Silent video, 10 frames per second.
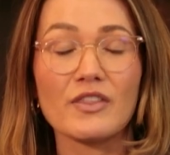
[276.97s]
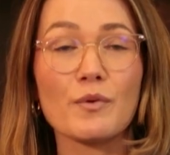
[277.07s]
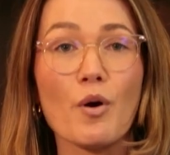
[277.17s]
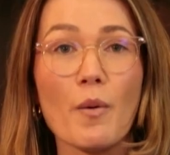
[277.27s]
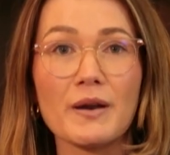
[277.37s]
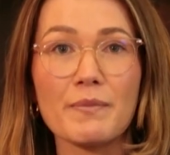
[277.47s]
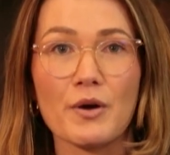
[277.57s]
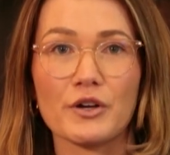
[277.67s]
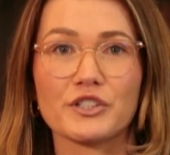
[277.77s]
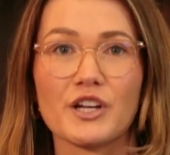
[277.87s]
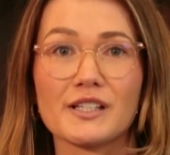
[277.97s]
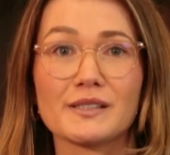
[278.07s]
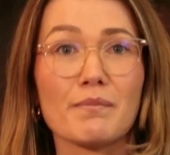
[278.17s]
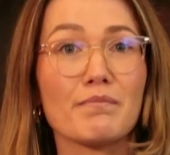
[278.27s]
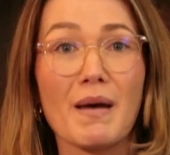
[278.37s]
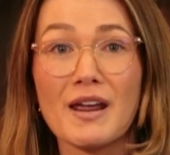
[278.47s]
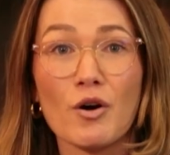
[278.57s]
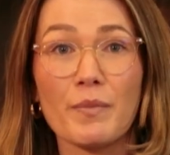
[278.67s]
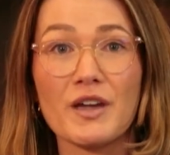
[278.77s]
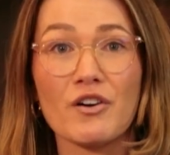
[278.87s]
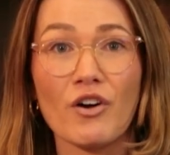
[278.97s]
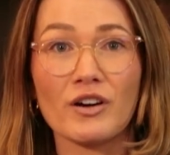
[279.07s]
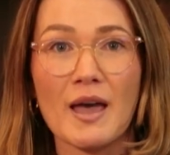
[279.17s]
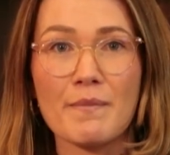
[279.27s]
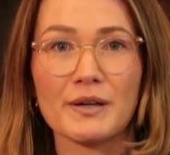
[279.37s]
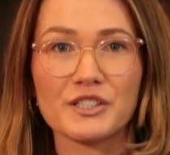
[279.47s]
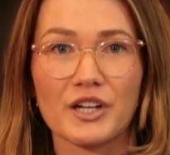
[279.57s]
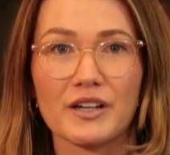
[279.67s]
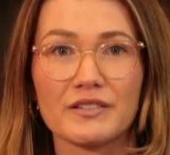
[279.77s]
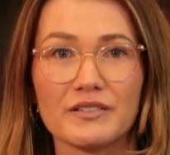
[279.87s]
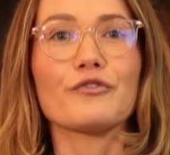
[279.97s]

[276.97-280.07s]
the property purchase may not be your only ambition.